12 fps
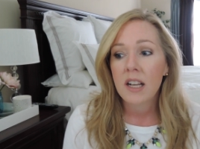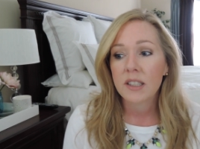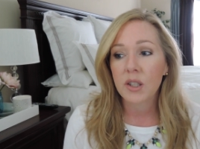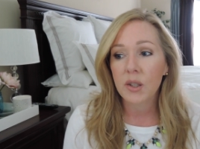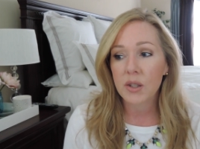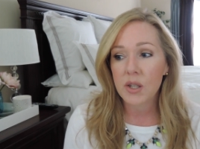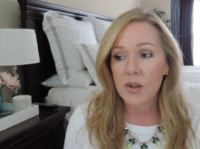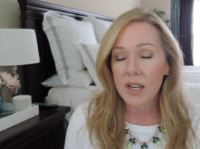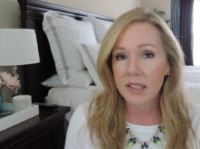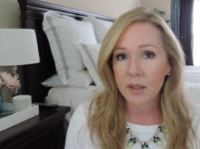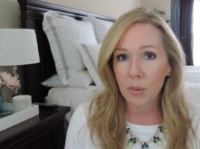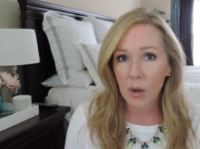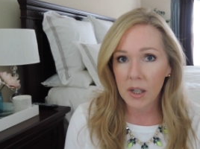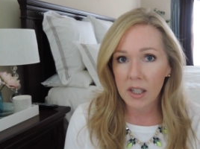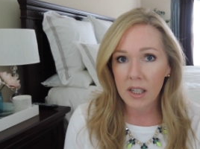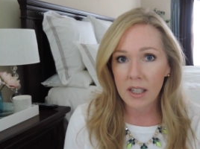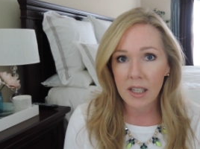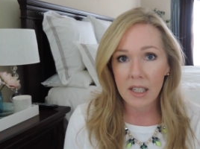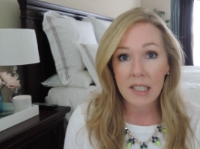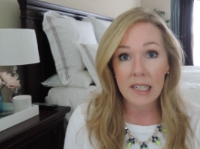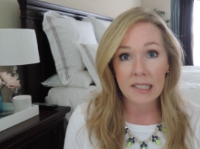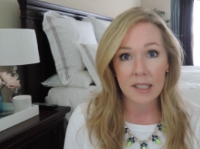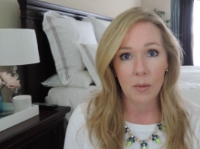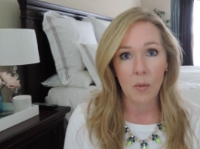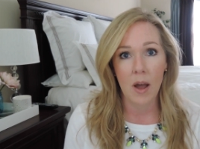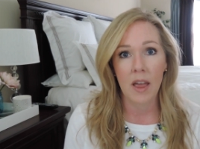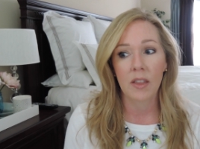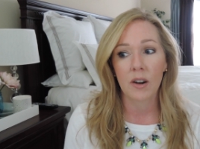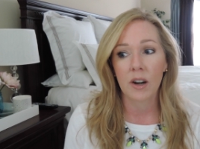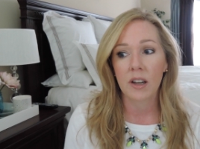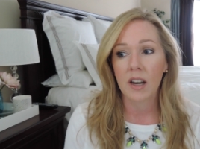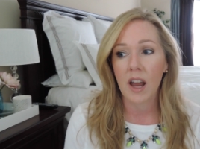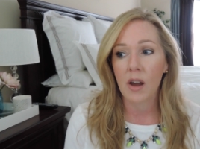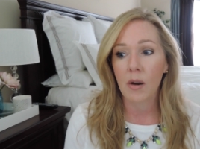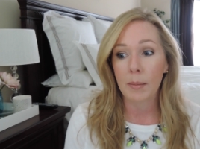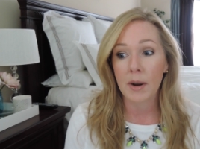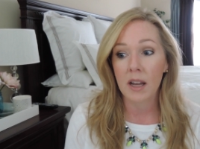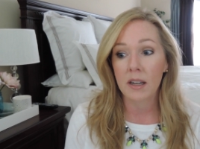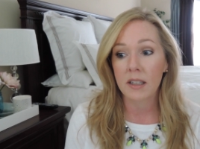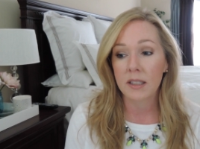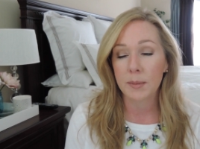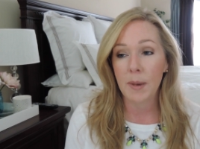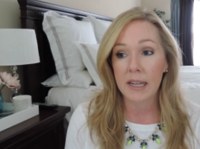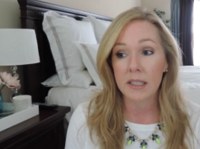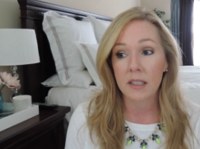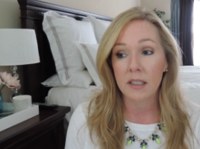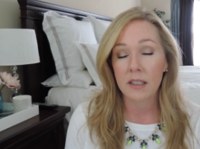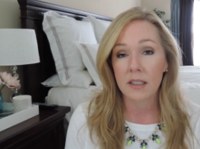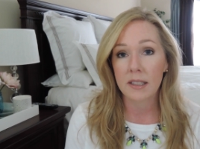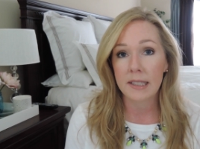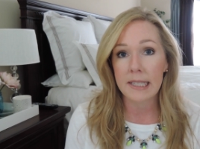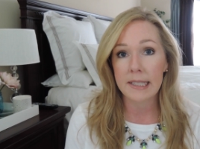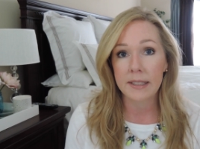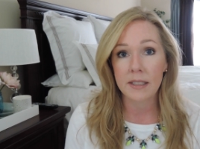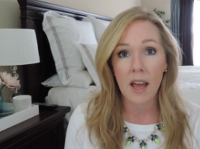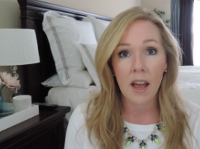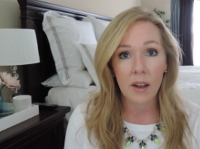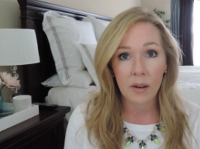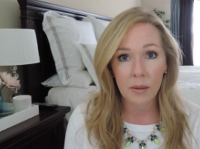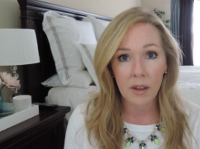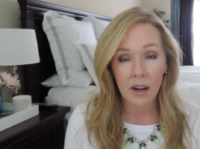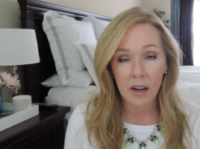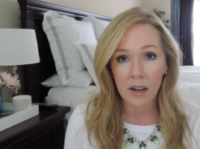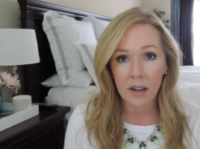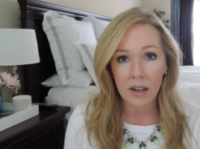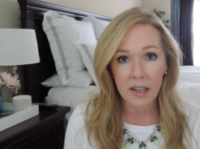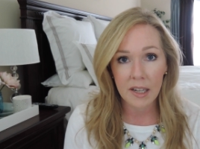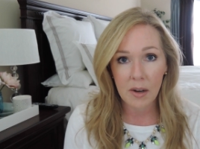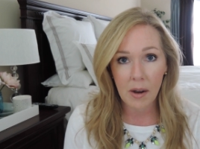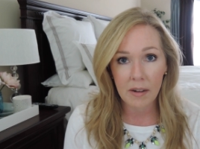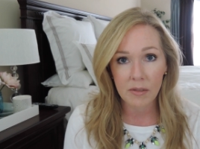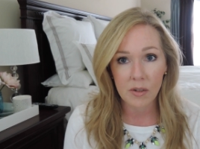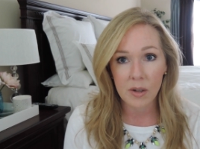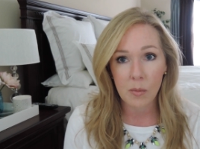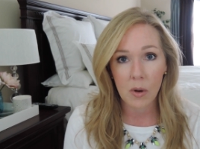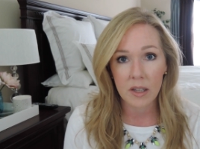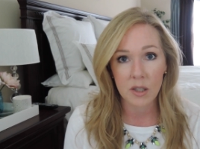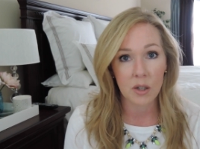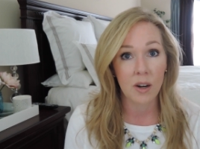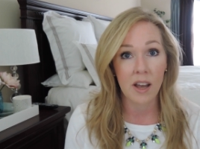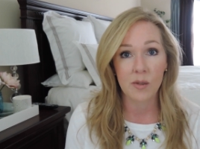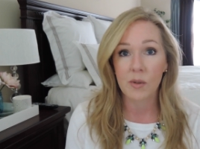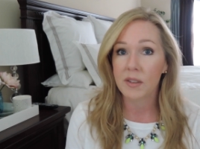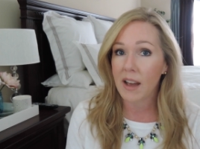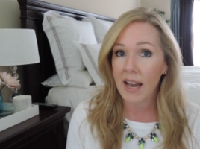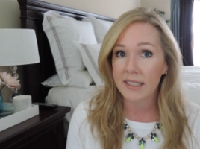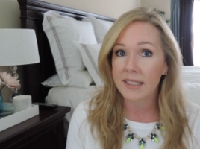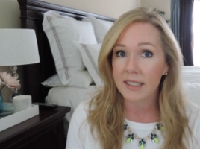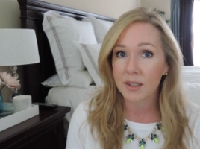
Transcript: So you still get some pretty decent weather. You know, I'm not expecting to see snow there, you know, every winter like we've had